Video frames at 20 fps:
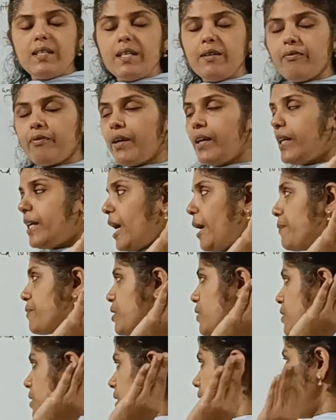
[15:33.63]
different
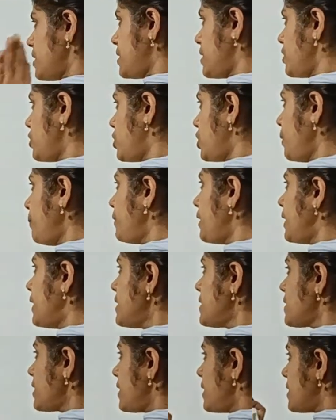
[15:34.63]
types of citizenship. That
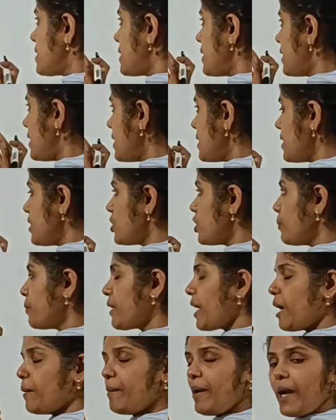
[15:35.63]
is,
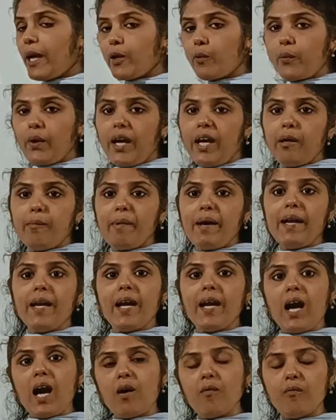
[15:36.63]
citizenship can be acquired
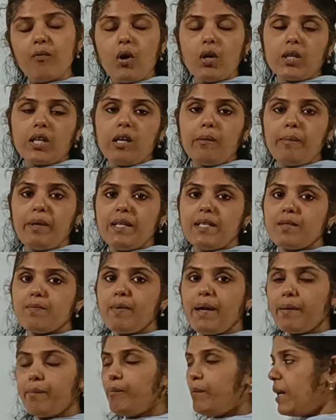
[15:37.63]
by what all means:
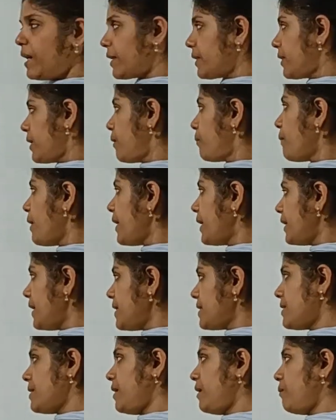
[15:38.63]
by birth, by
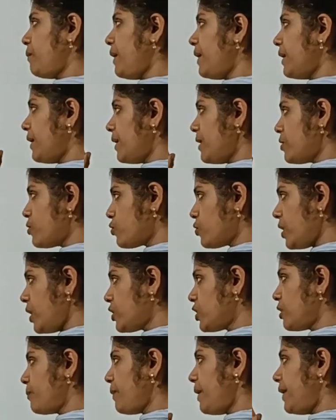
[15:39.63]
descent, by
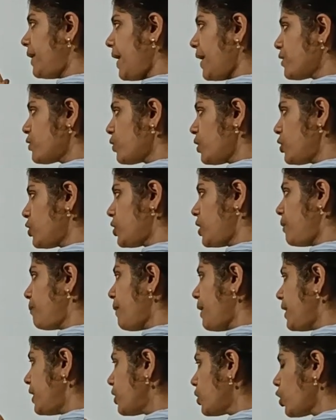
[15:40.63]
registration, by naturalization,
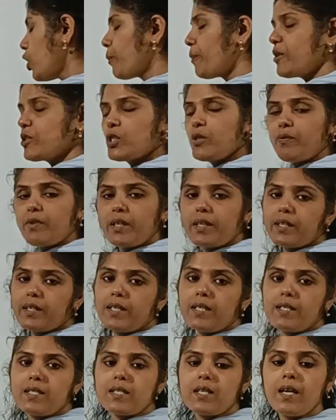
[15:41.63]
by incorporation of
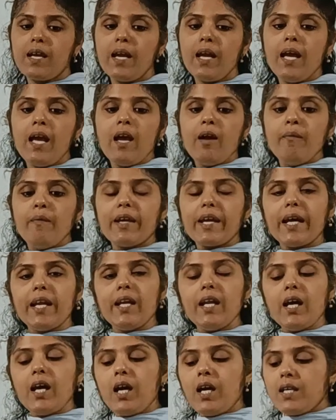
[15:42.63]
territories. We
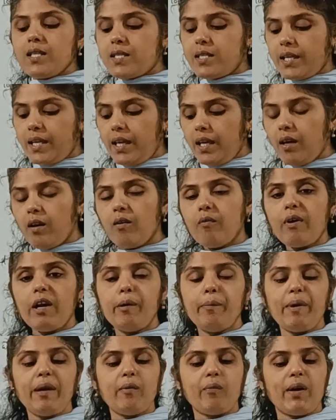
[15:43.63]
can see
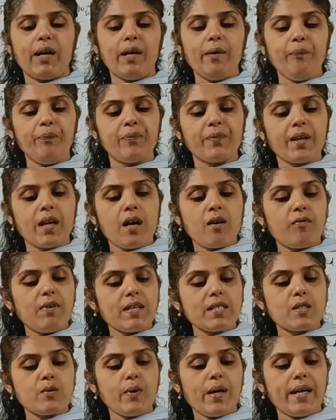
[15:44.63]
one by one.
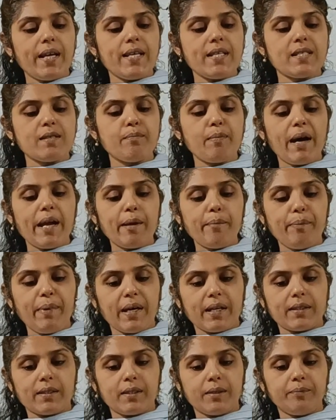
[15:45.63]
First one is by
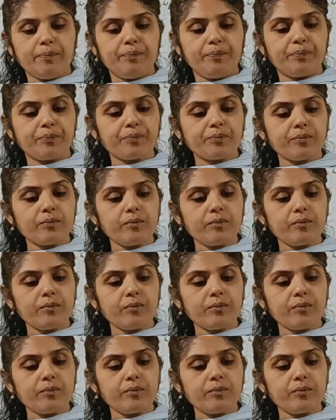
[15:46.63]
birth.